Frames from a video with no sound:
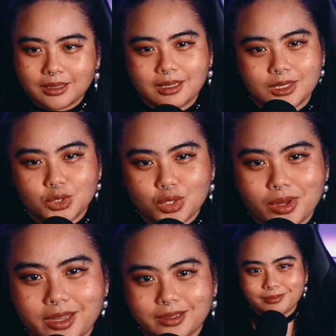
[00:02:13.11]
enjoy.
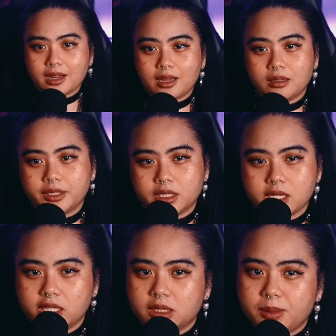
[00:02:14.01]
Hat Atelier
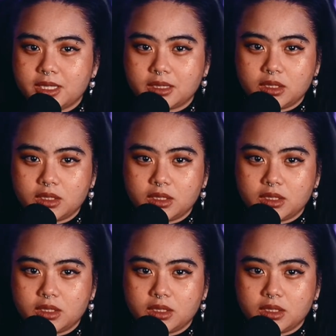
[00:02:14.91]
takes place in a